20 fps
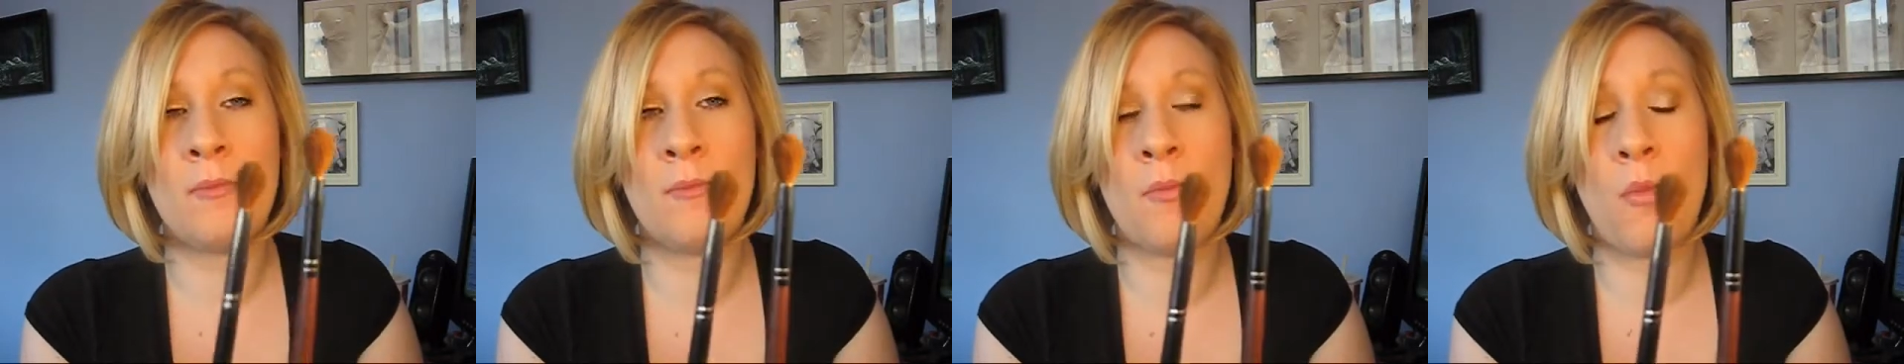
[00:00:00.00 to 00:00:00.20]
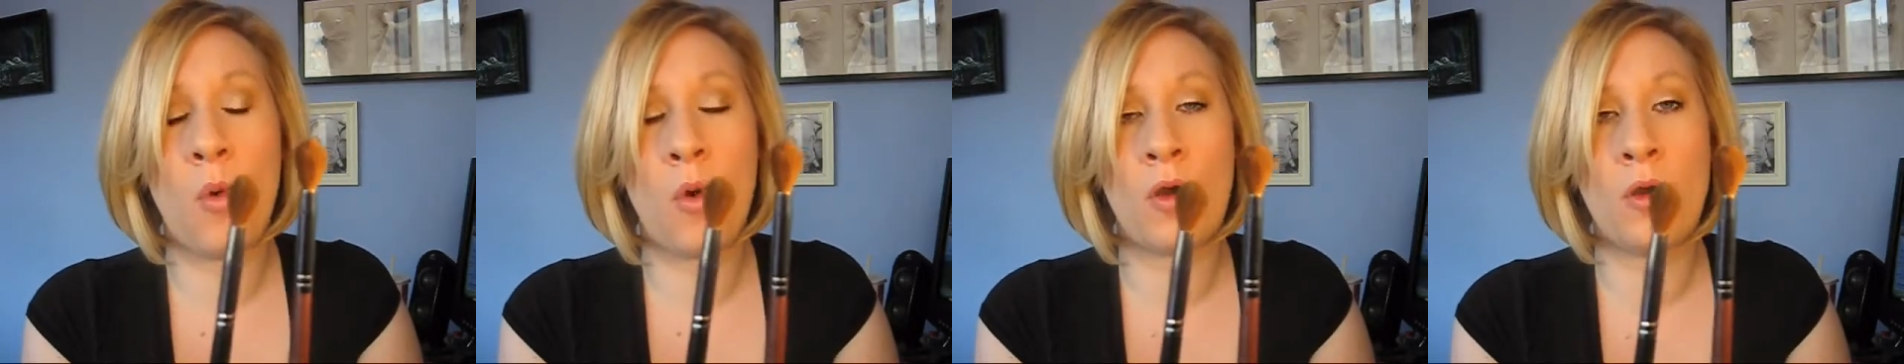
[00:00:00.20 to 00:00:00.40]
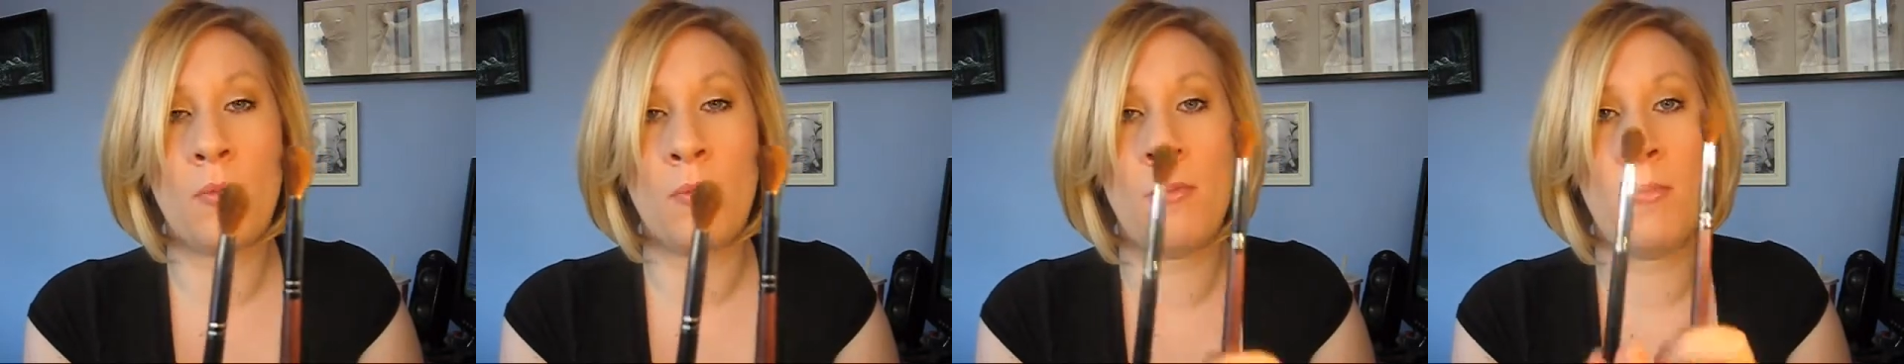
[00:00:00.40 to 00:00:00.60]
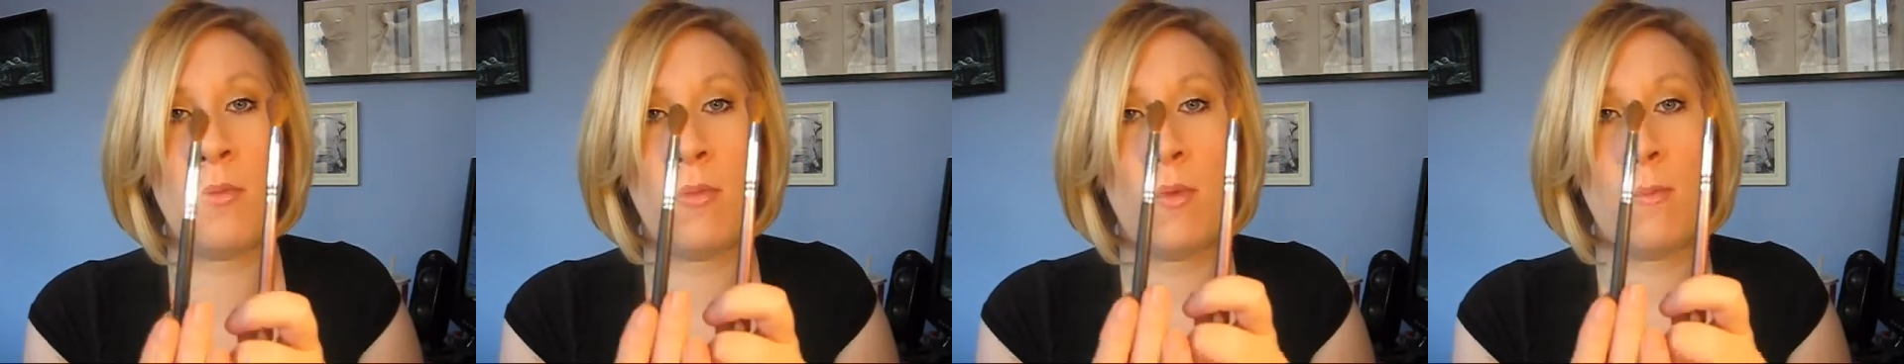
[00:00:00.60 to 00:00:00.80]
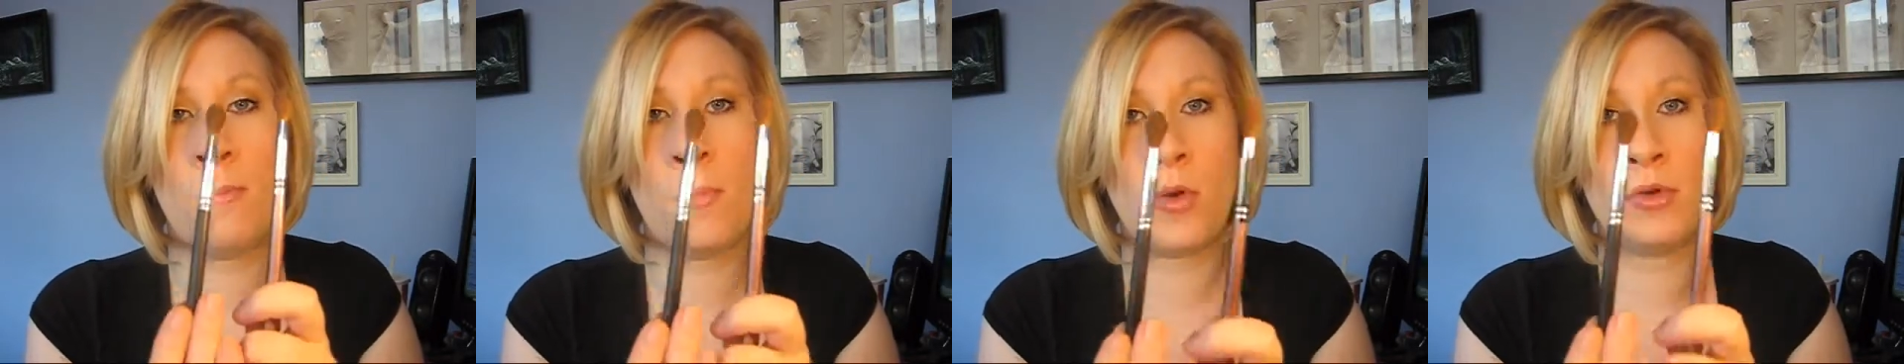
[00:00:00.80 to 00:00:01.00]

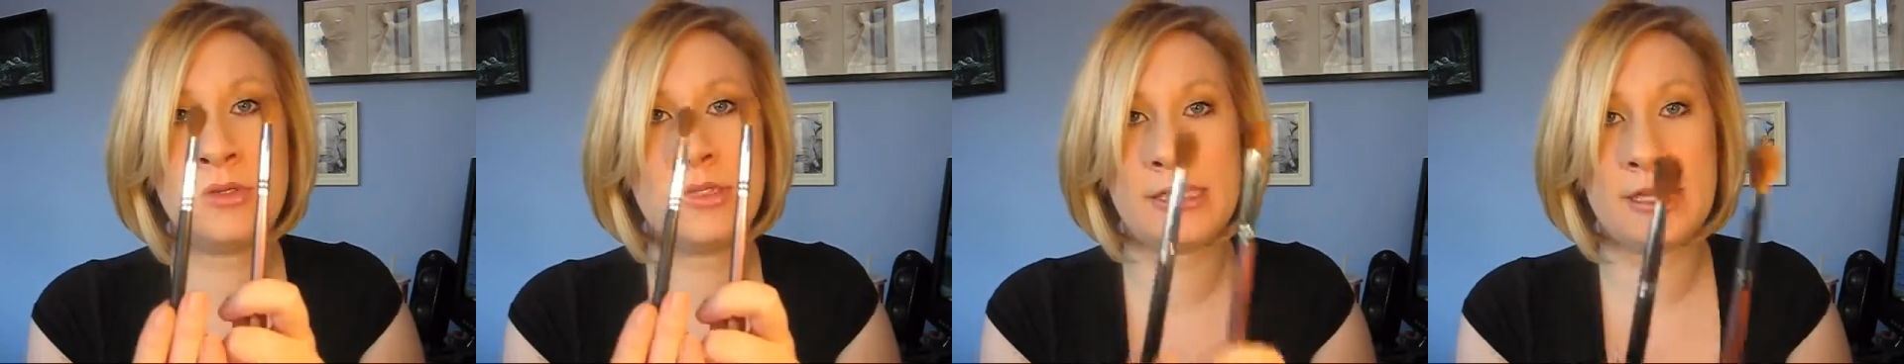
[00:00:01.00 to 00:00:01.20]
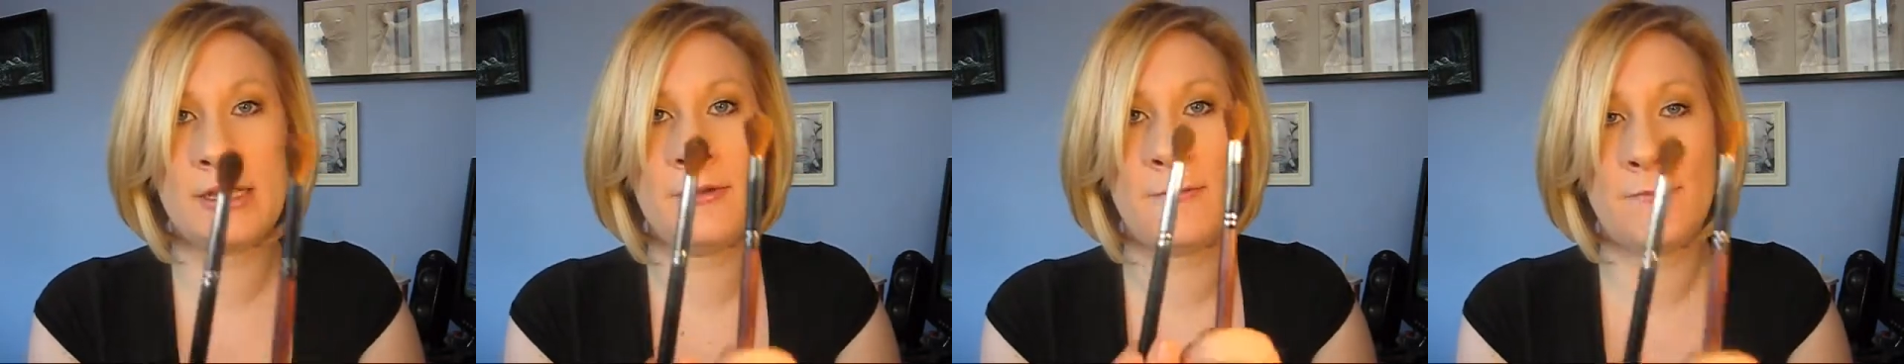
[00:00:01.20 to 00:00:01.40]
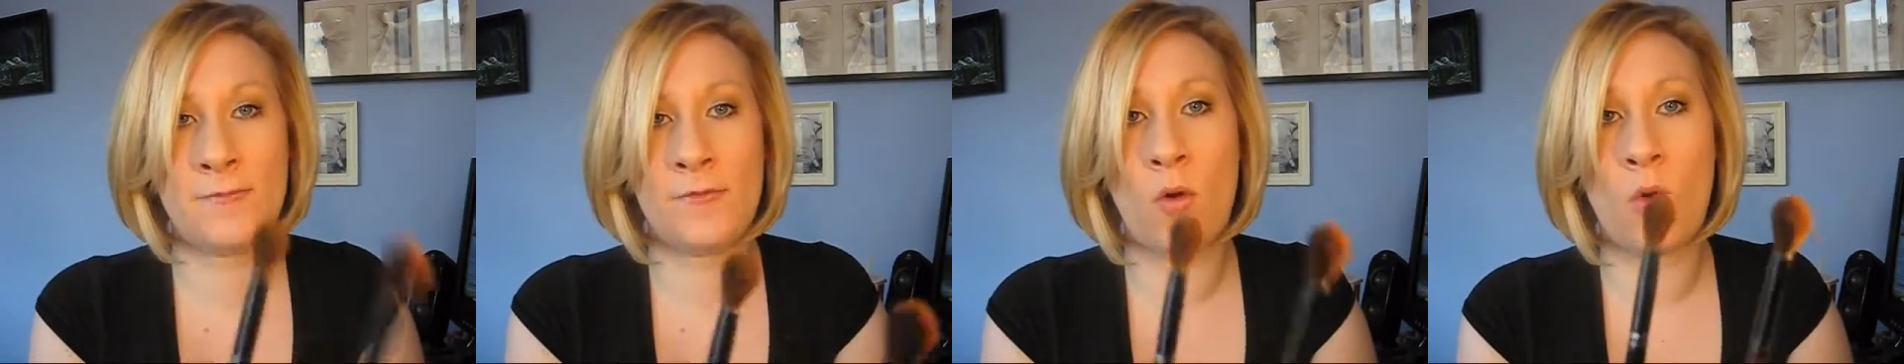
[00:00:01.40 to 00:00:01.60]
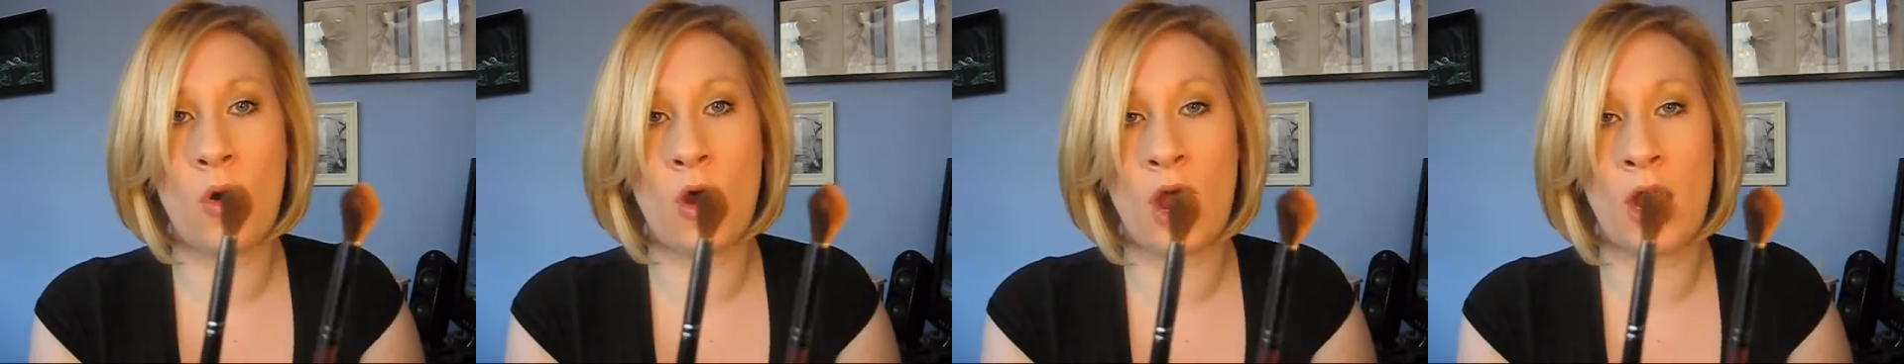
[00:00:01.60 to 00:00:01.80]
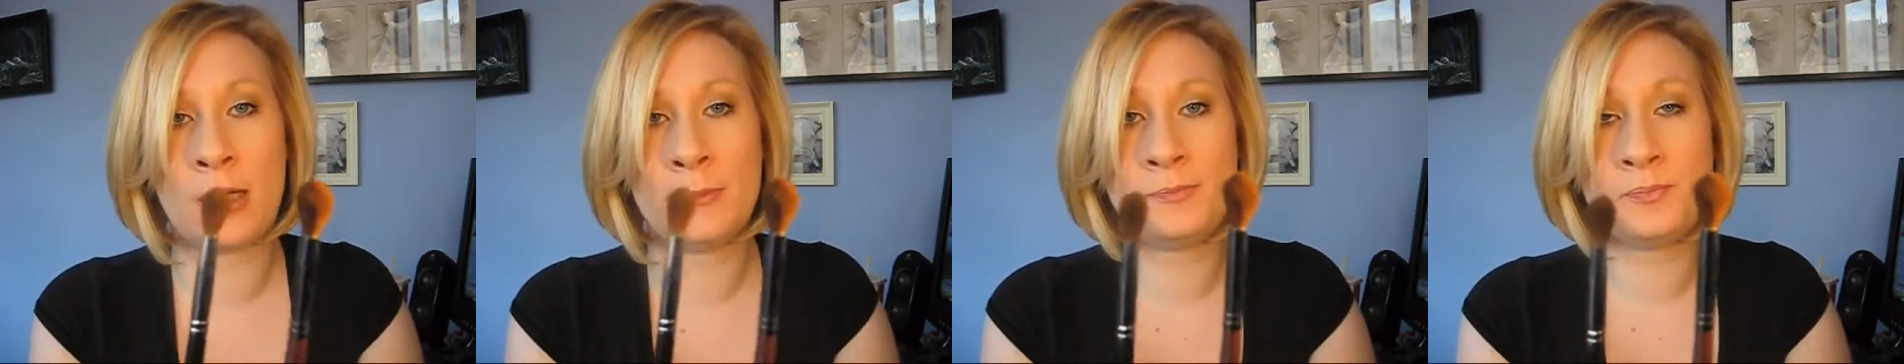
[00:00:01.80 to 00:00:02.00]
mostly
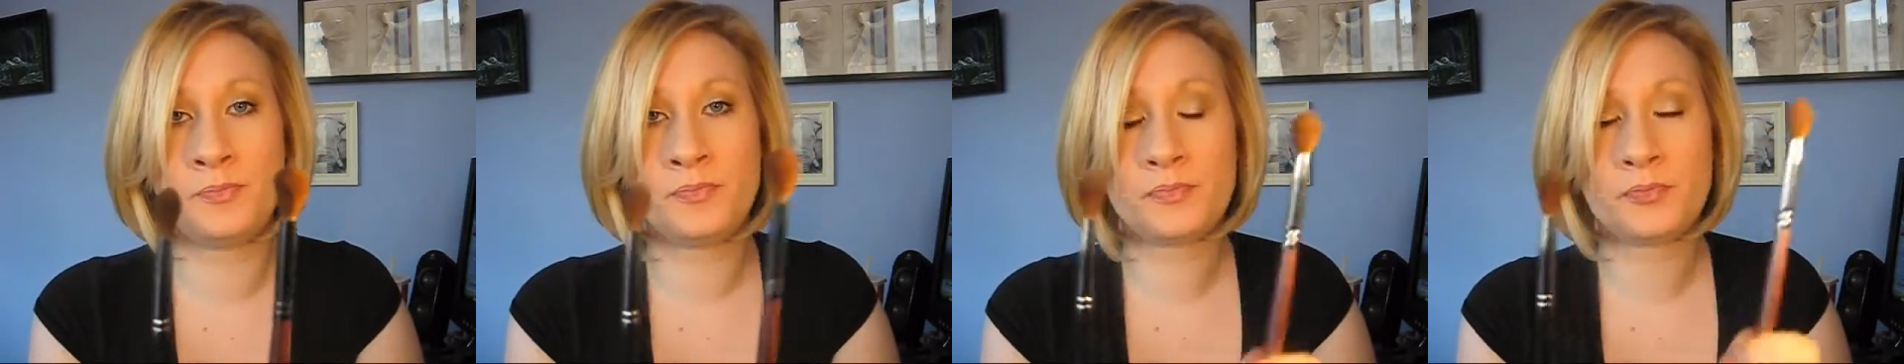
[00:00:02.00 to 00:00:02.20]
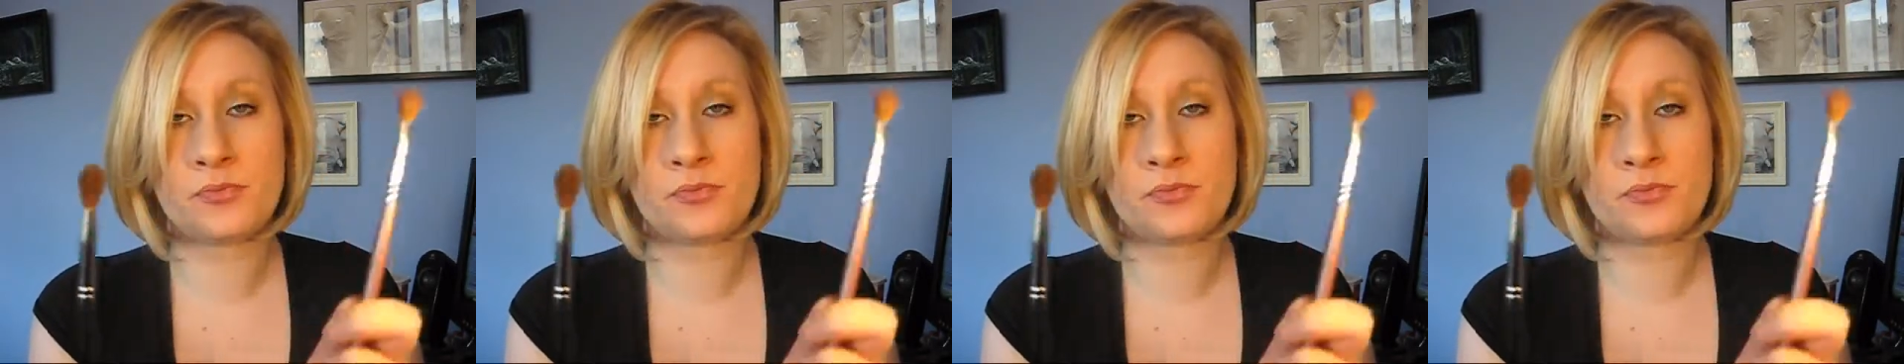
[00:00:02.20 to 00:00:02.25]
for